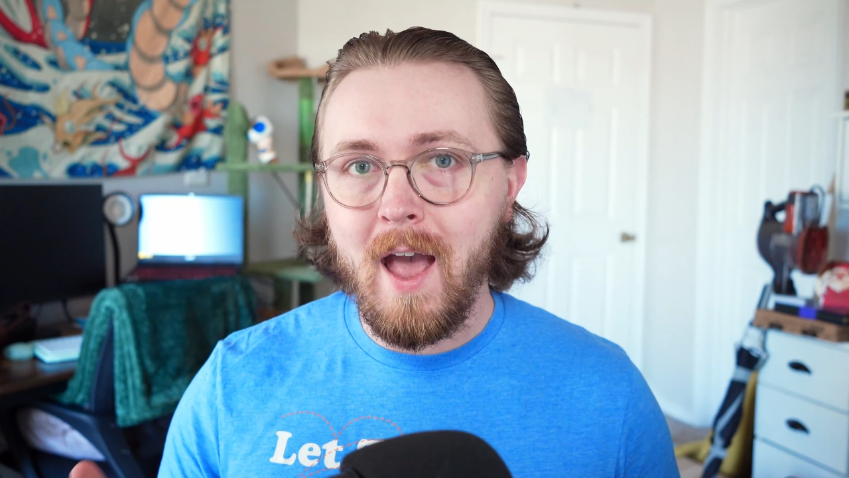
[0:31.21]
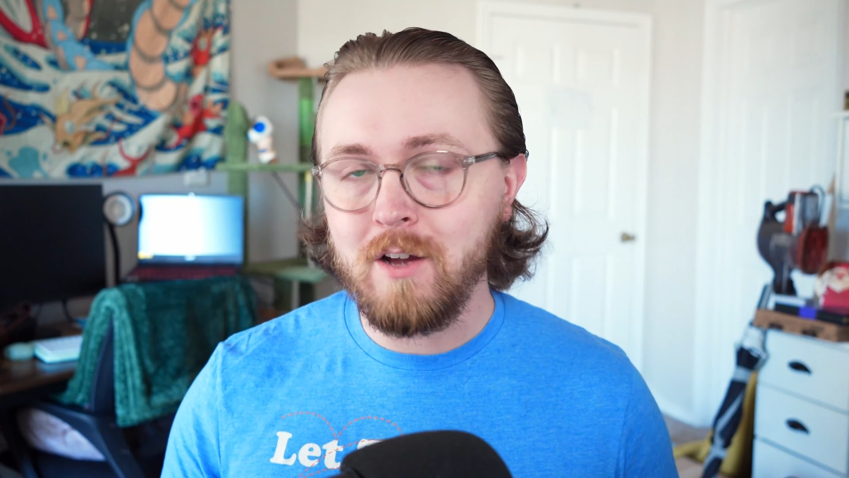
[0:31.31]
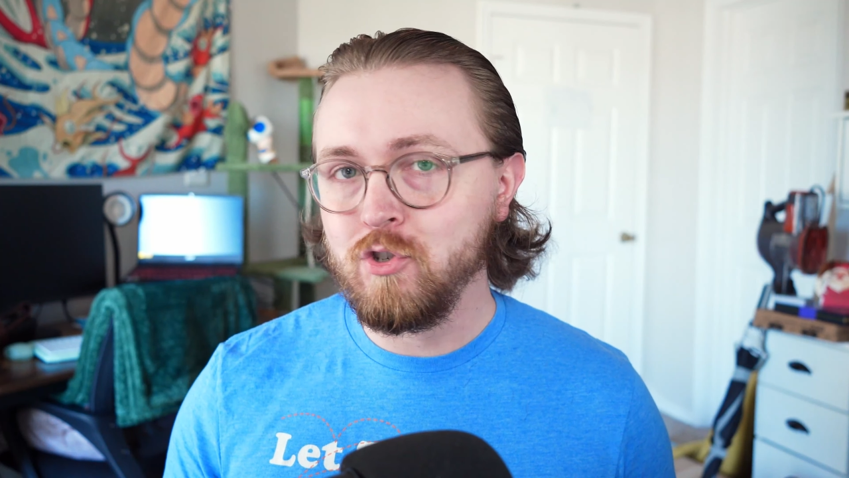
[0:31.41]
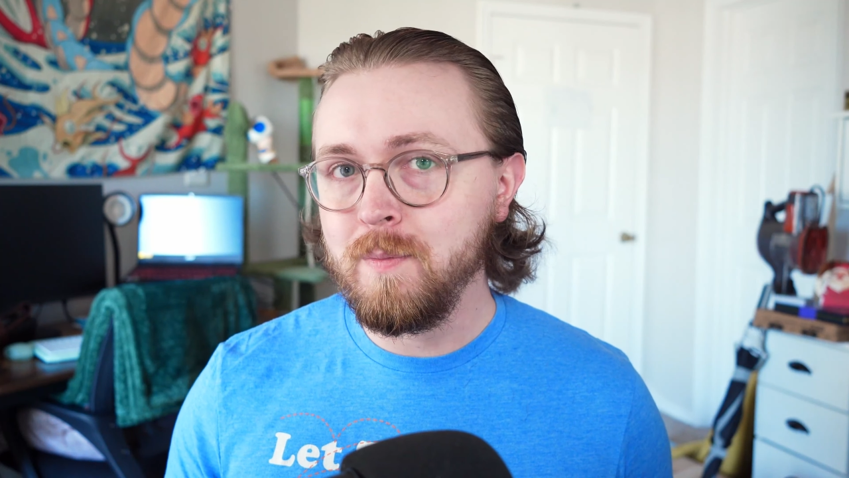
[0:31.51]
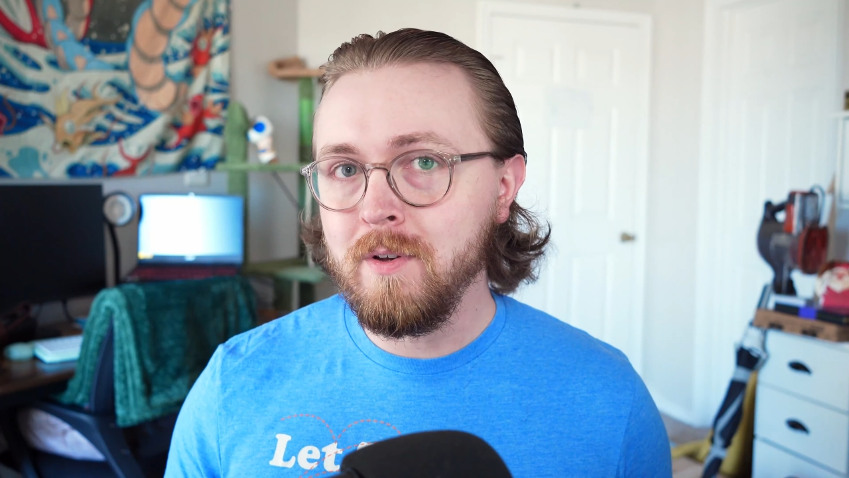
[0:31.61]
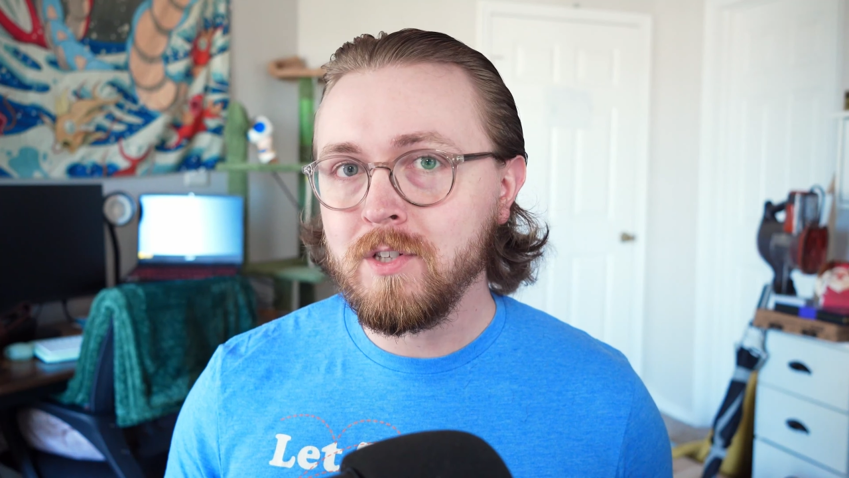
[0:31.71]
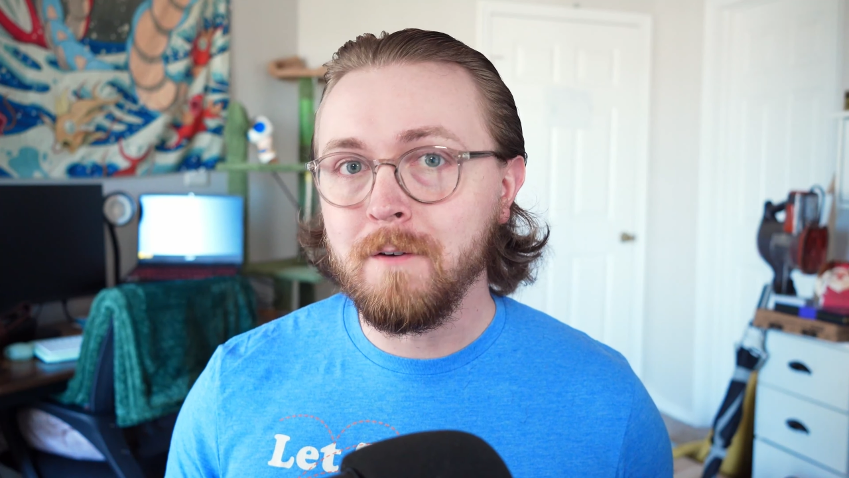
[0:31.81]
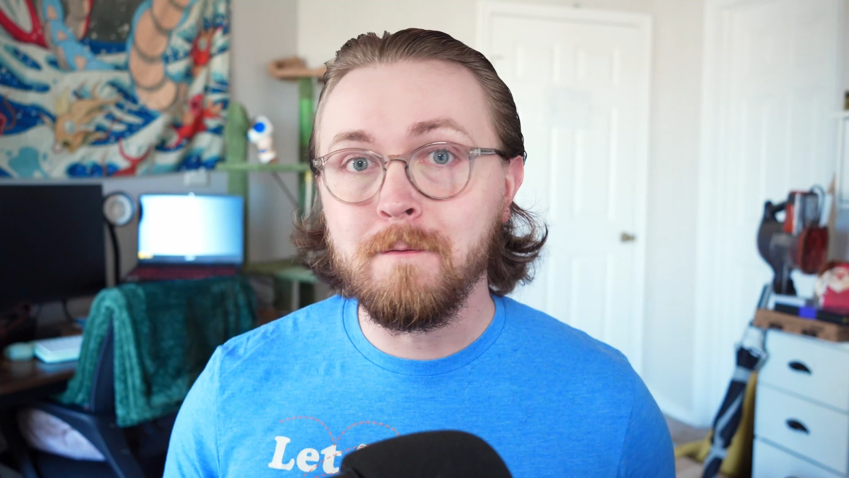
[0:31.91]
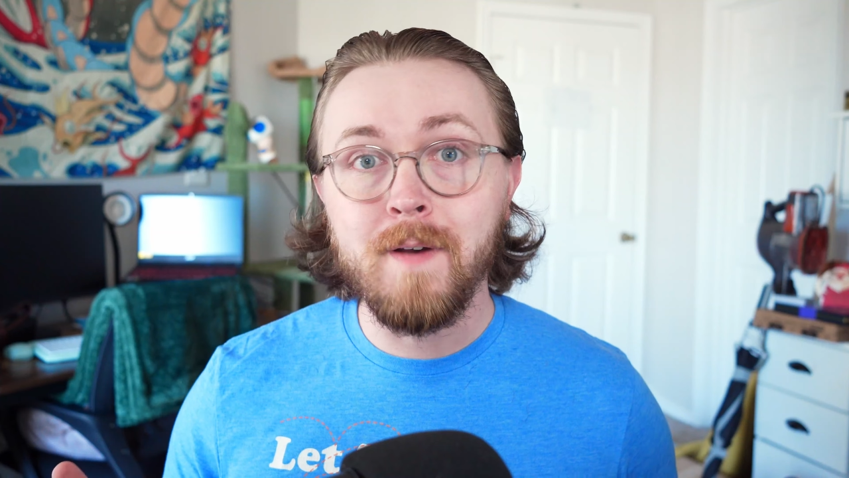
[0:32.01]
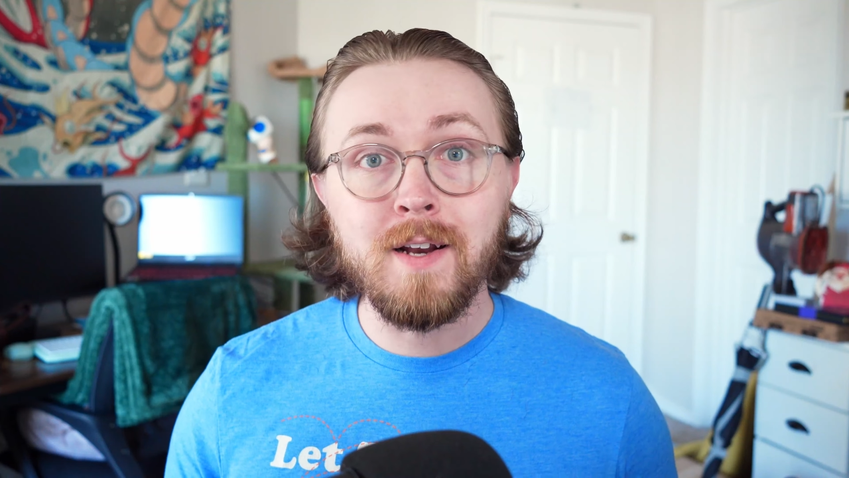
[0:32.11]
attributes
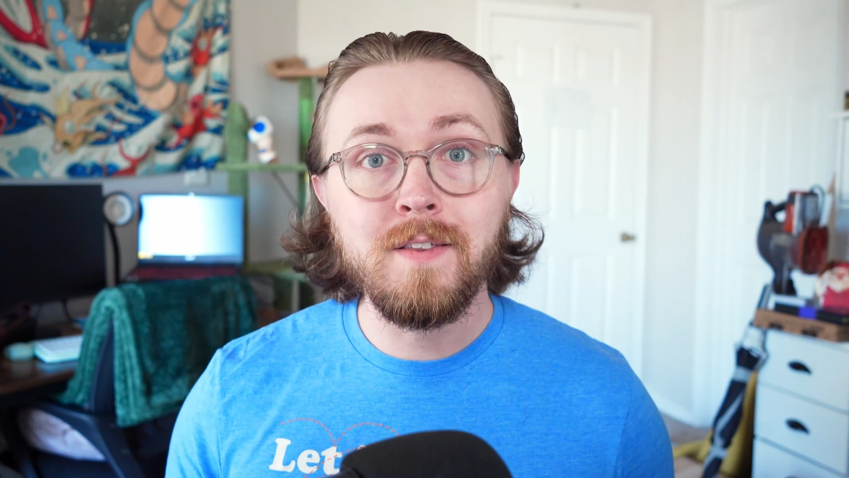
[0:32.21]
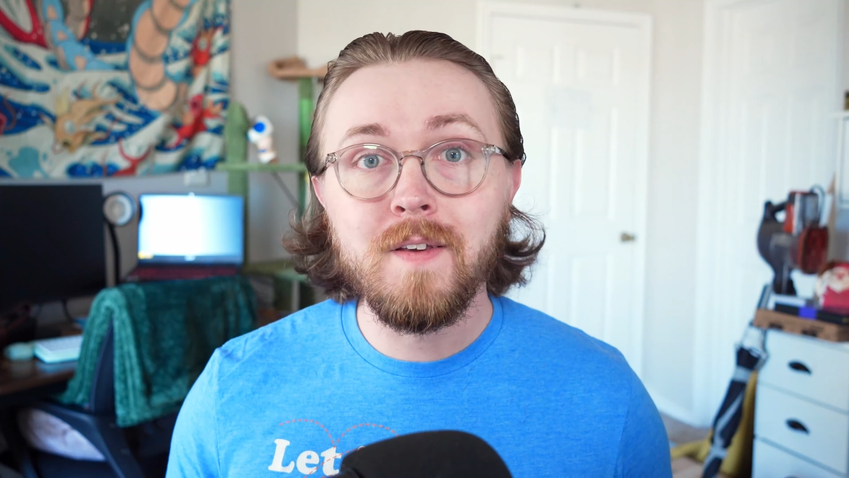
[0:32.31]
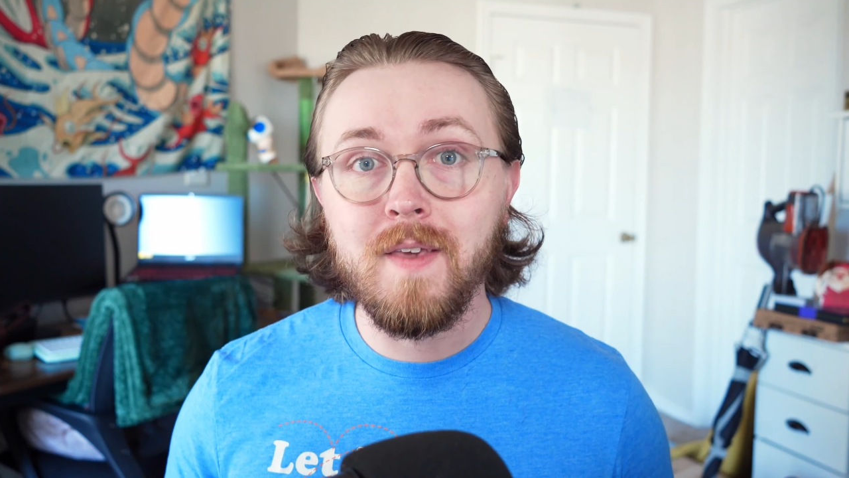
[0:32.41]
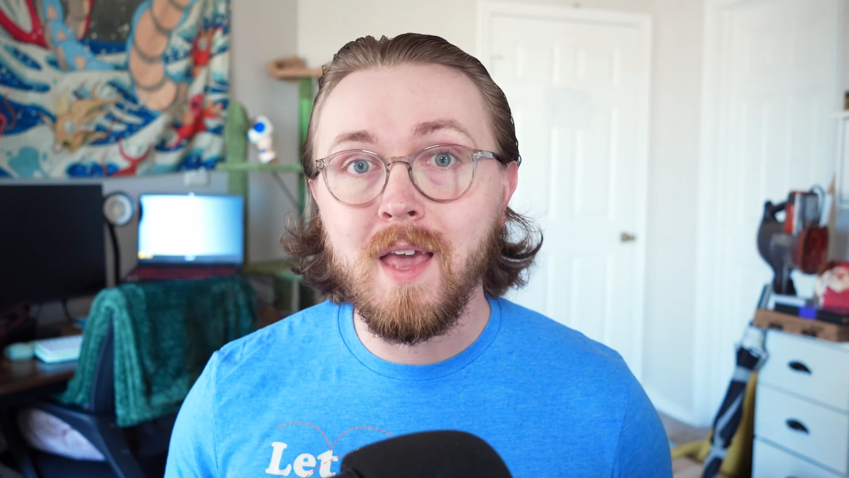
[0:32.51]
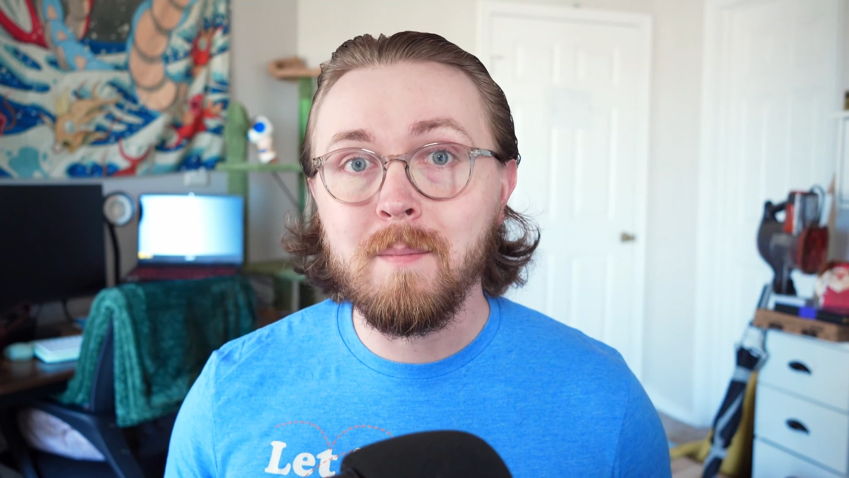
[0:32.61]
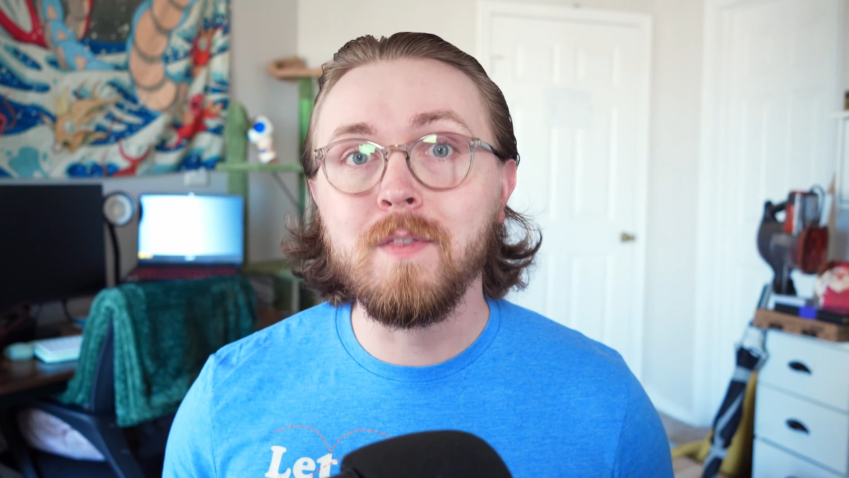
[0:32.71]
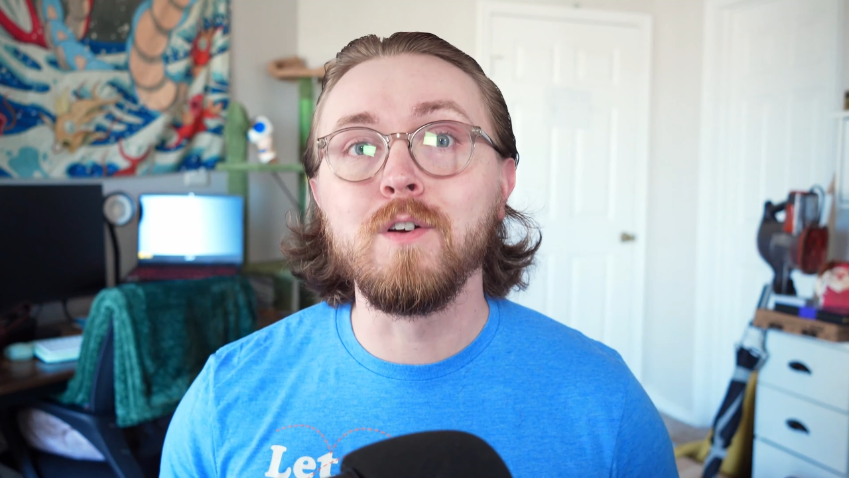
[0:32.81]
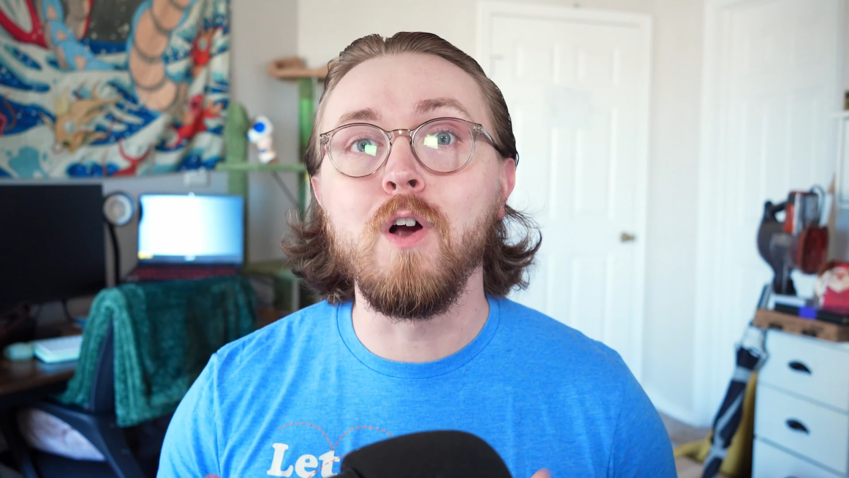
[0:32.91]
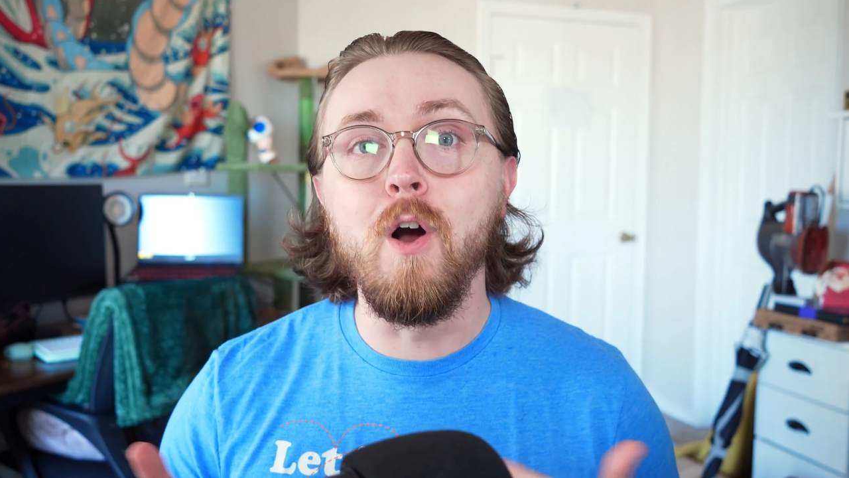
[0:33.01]
affect the game in their